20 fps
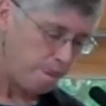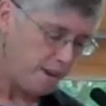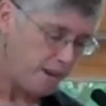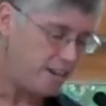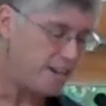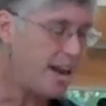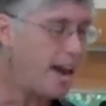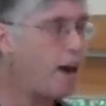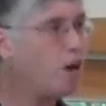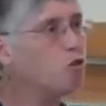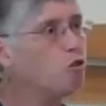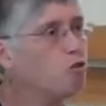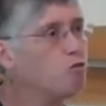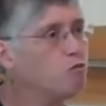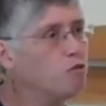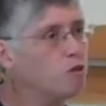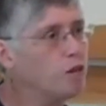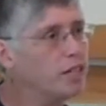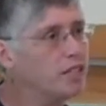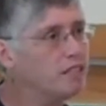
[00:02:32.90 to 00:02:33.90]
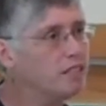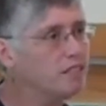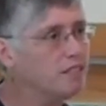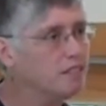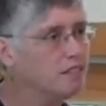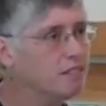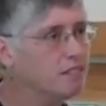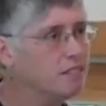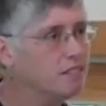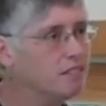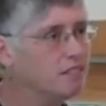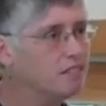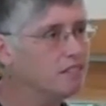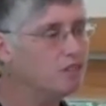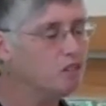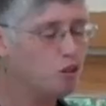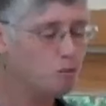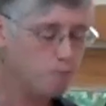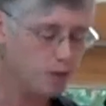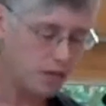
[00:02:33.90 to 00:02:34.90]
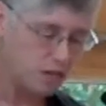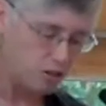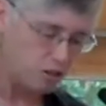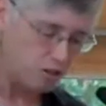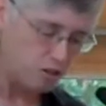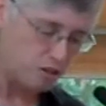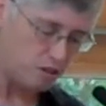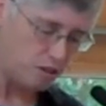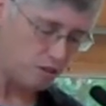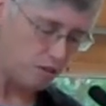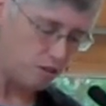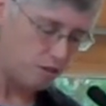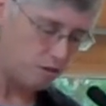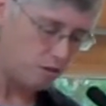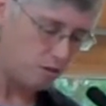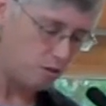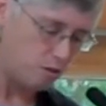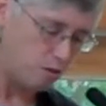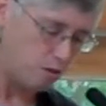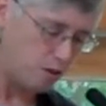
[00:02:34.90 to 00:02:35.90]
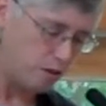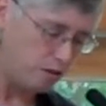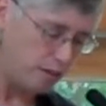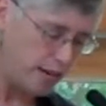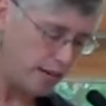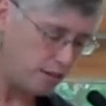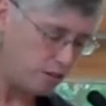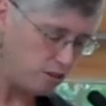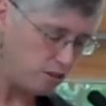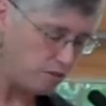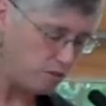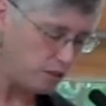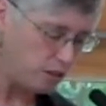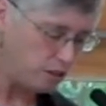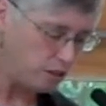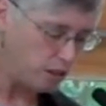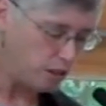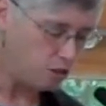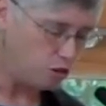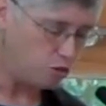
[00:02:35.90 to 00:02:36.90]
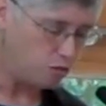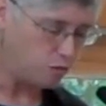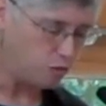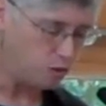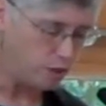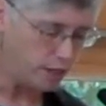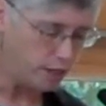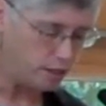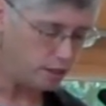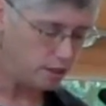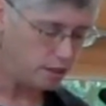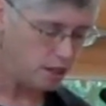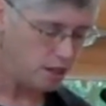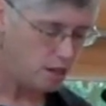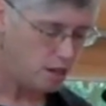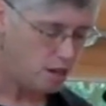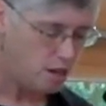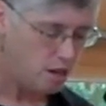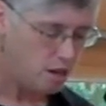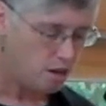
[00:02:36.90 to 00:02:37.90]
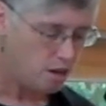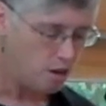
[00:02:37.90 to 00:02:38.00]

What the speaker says: An outer voice, the minister or the lay service leader's voice,